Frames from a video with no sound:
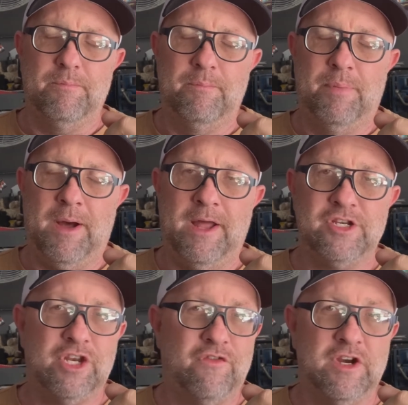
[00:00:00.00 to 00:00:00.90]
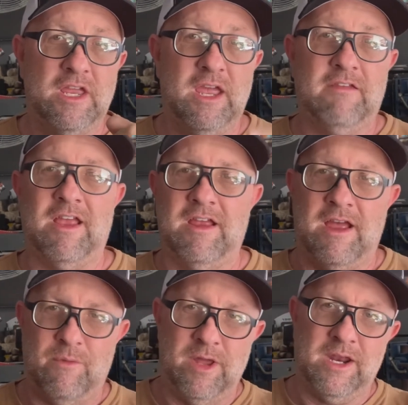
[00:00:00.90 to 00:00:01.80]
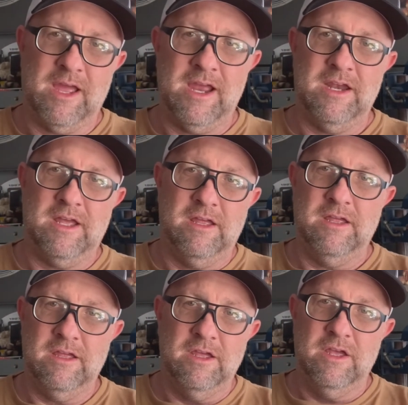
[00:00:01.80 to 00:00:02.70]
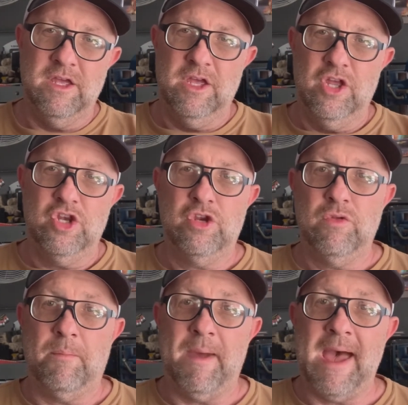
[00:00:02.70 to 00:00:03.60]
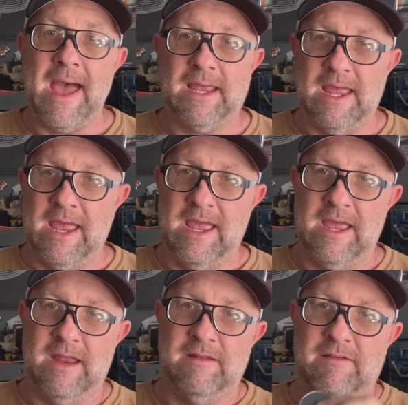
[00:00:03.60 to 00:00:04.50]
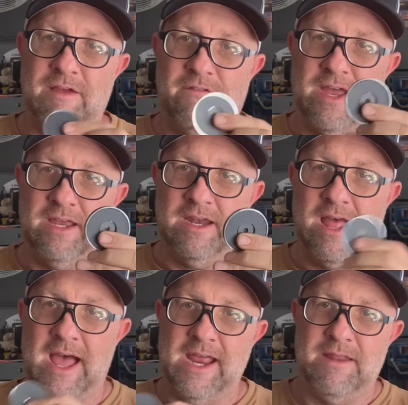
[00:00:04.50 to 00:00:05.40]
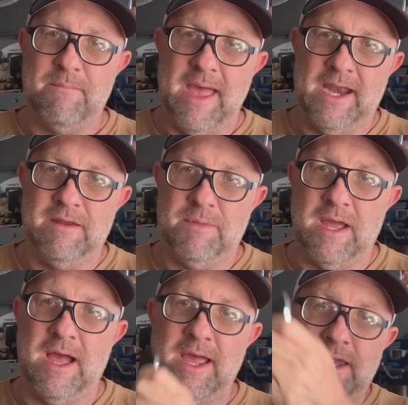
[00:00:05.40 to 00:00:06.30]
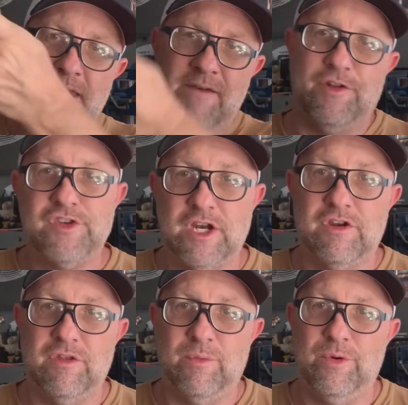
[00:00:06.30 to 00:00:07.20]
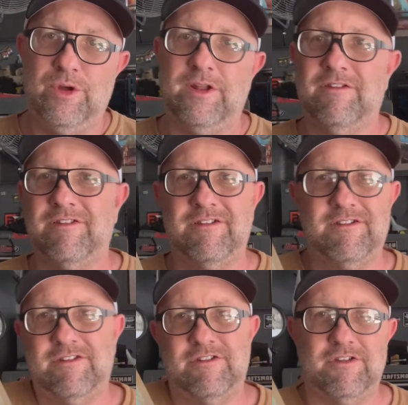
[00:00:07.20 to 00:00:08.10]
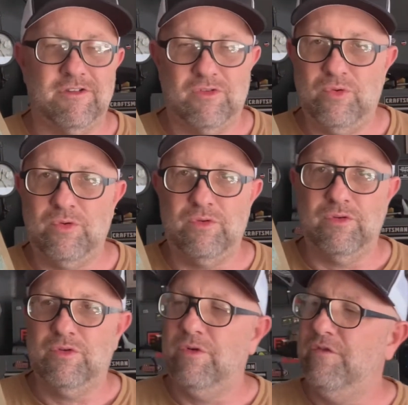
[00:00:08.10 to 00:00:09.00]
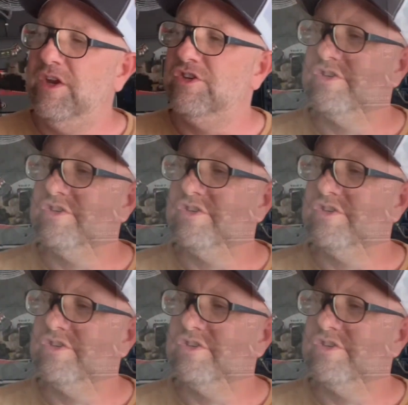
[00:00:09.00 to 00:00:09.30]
but just for kicks, I want to kind of do the back and see if I can hide the magnet behind and have it stick to the wood. It's just a cool feature.